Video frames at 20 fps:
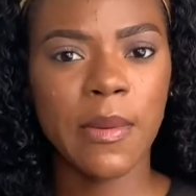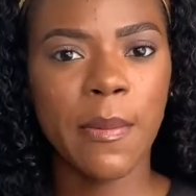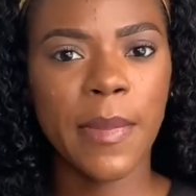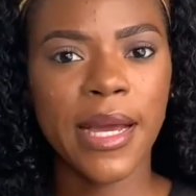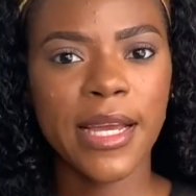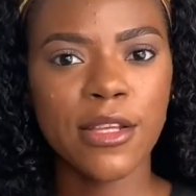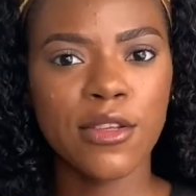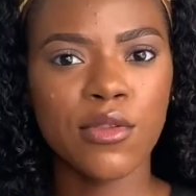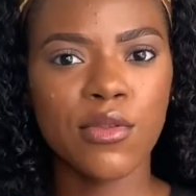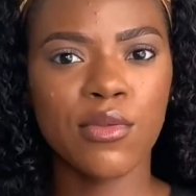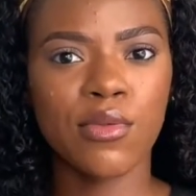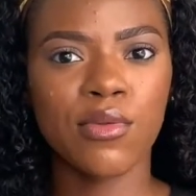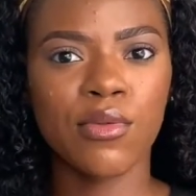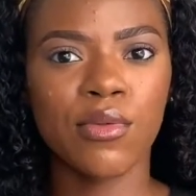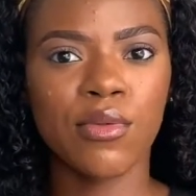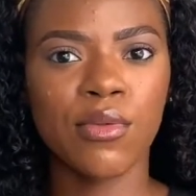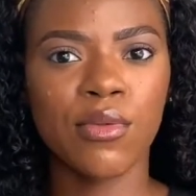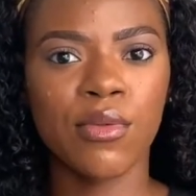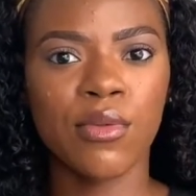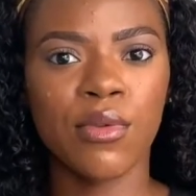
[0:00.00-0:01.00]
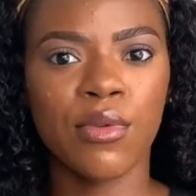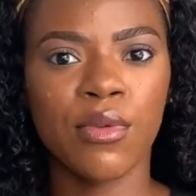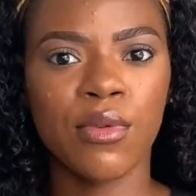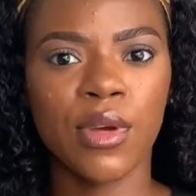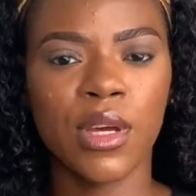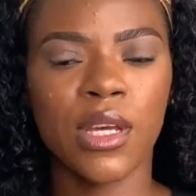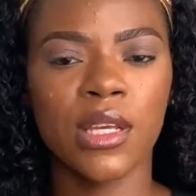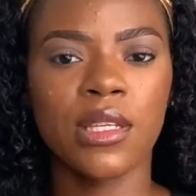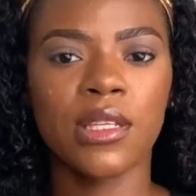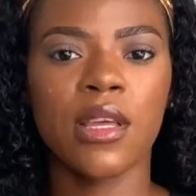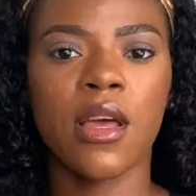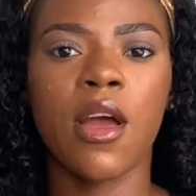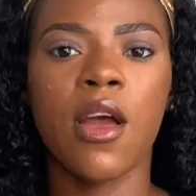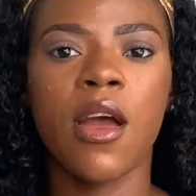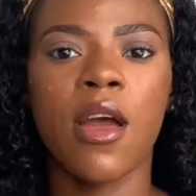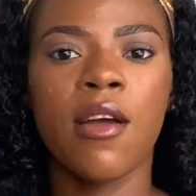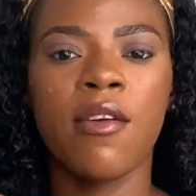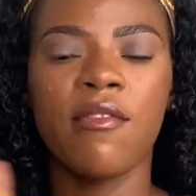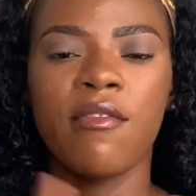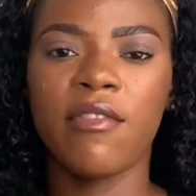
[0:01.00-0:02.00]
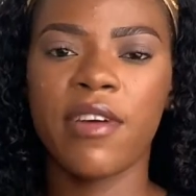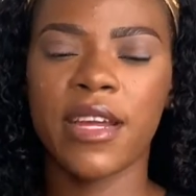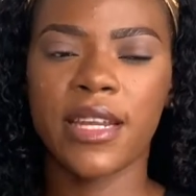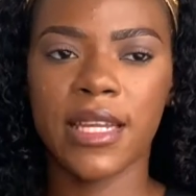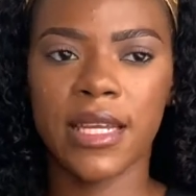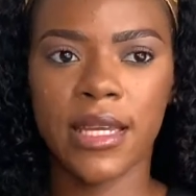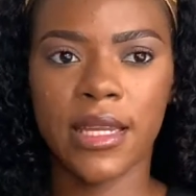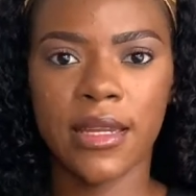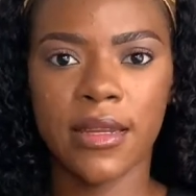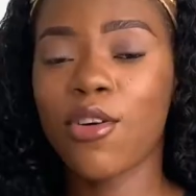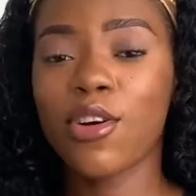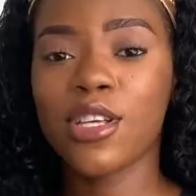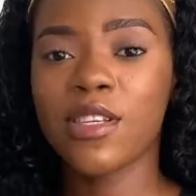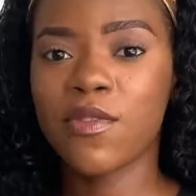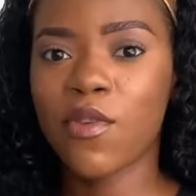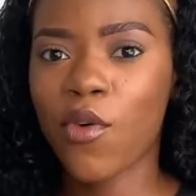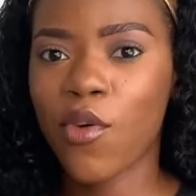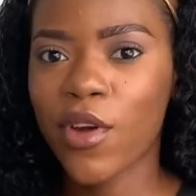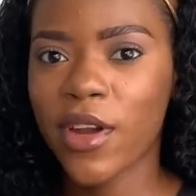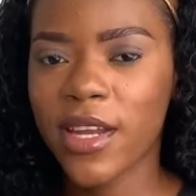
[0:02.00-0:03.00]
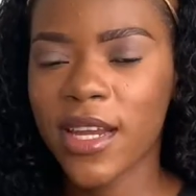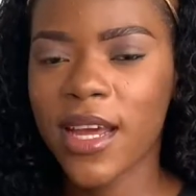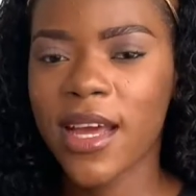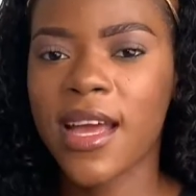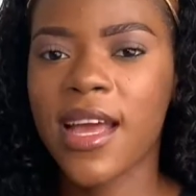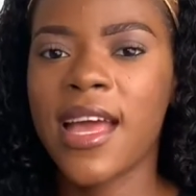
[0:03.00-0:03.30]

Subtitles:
My school is Reading, Oxford